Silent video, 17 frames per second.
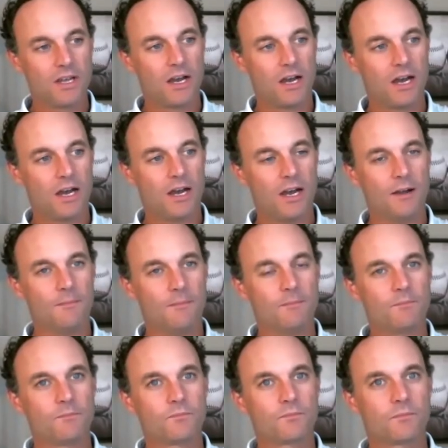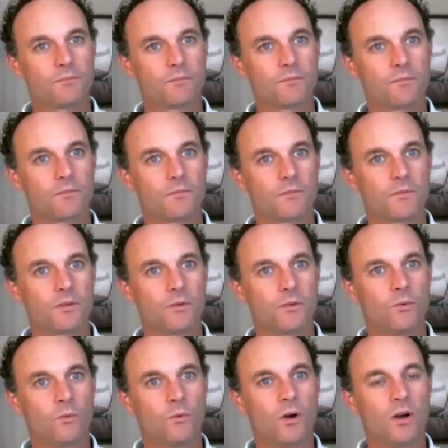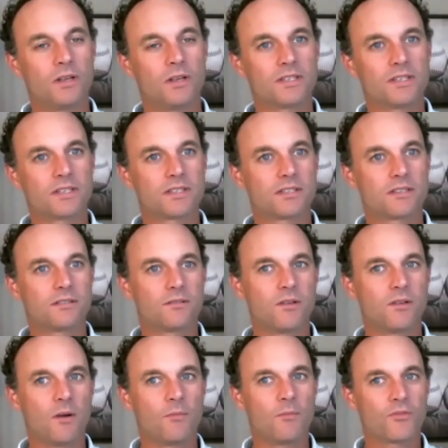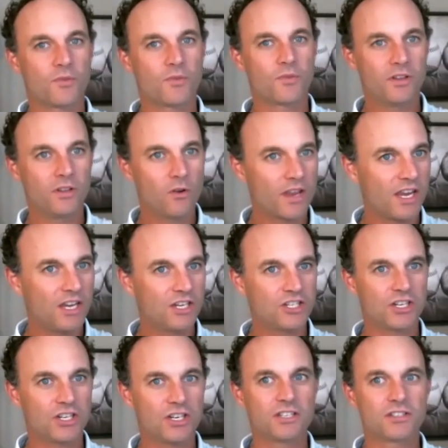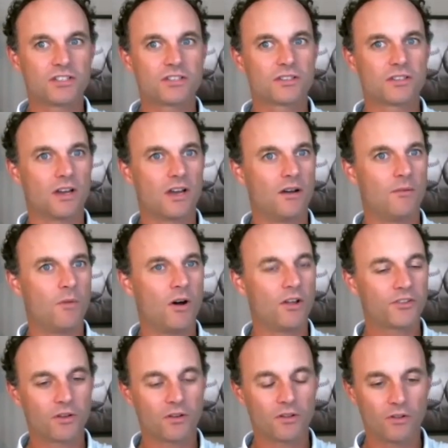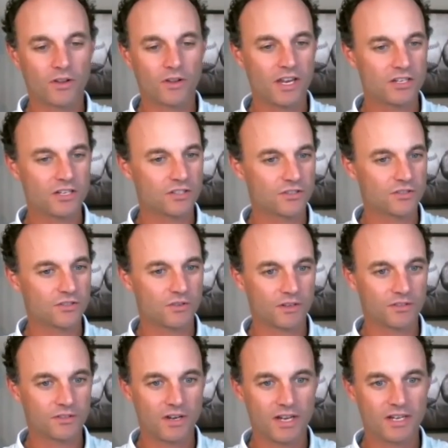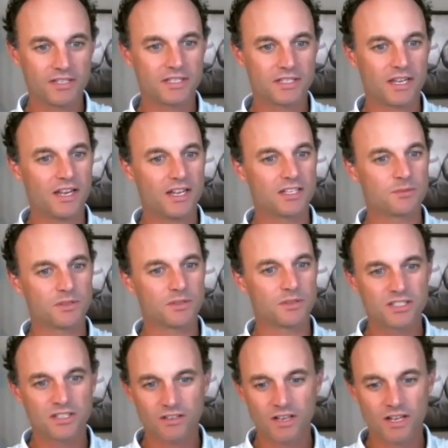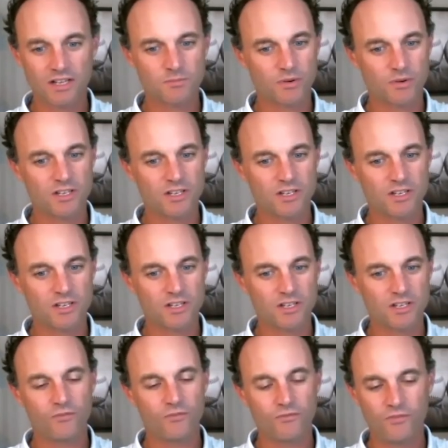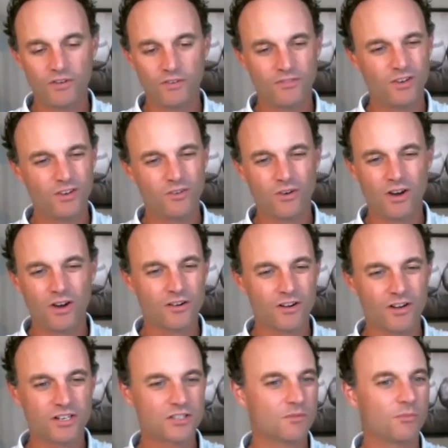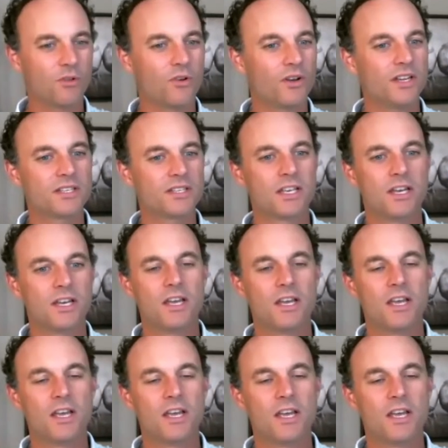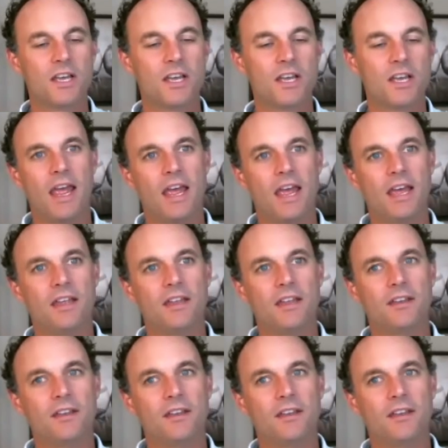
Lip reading: um, was 3 locations, multiple locations throughout the United States, but still yet pretty small, 50 to 100-ish employees. And